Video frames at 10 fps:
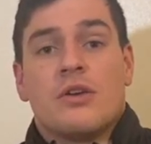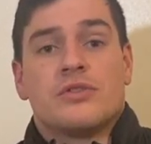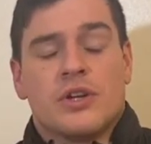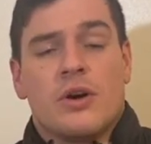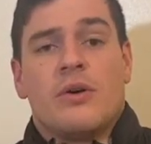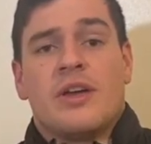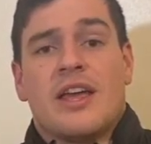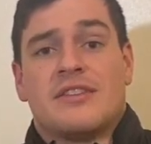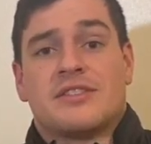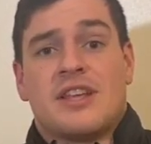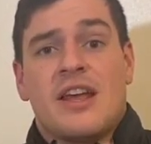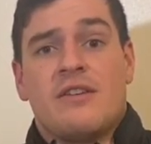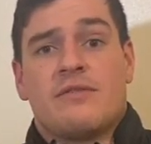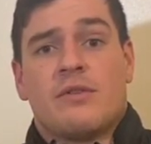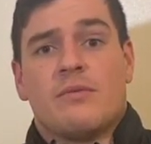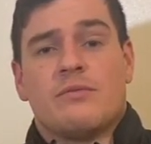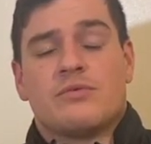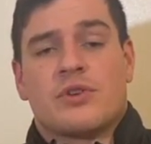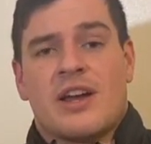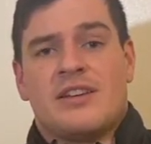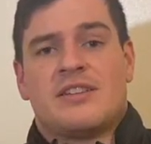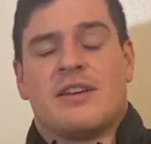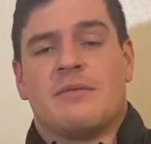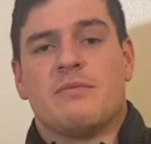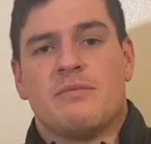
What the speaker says: So instead of trying to